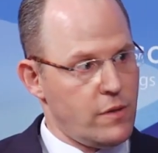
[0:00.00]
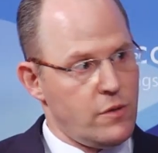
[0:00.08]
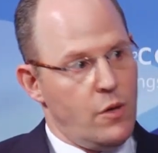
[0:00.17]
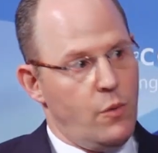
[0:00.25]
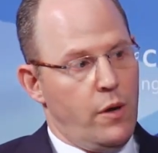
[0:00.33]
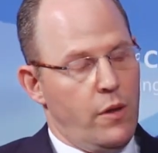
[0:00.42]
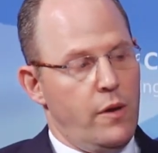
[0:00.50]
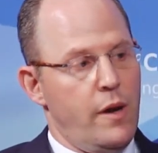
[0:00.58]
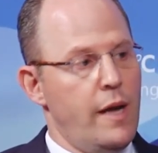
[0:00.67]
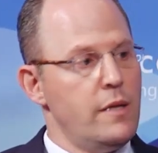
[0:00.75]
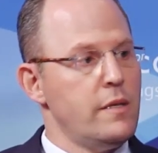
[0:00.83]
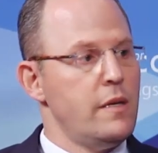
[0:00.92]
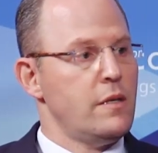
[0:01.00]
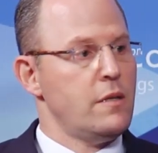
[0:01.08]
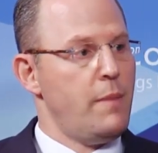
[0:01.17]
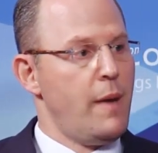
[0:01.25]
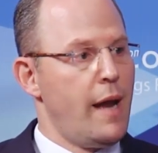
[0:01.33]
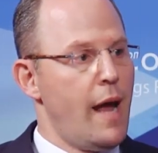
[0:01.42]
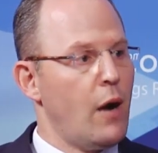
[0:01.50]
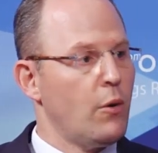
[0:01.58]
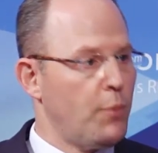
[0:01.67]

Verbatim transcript: And so one of the nice things about our